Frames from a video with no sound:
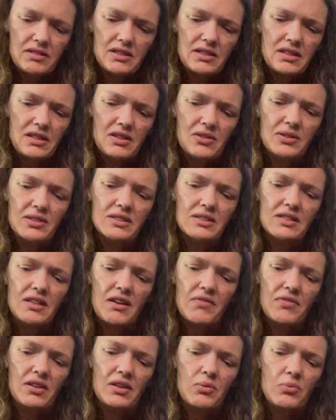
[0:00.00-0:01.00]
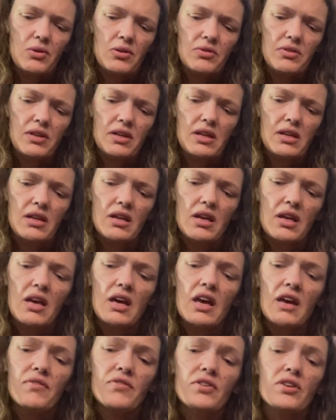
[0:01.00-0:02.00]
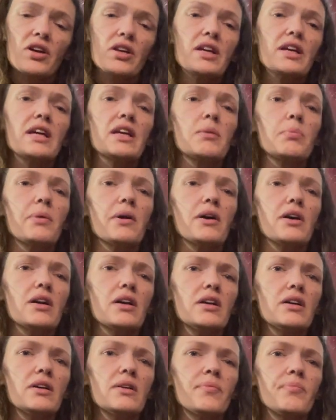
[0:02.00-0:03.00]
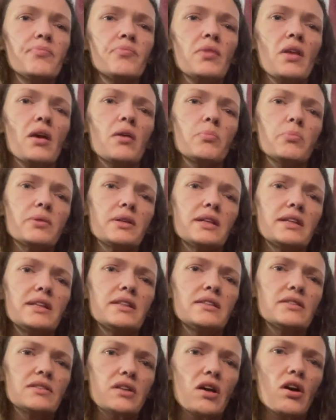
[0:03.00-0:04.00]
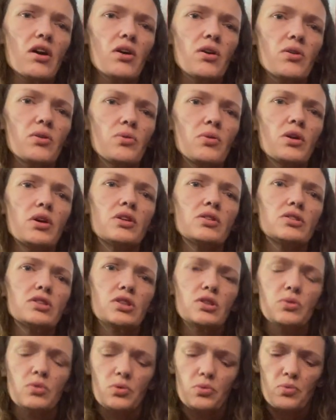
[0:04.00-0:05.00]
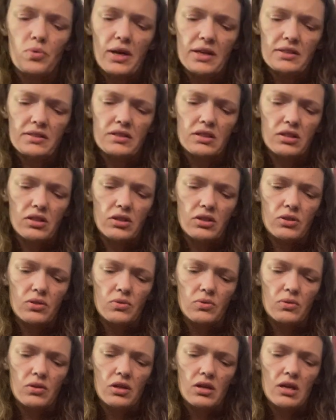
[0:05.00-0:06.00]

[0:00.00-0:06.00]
you know, it's definitely worth it. If you're going to get a pug, please go to a rescue.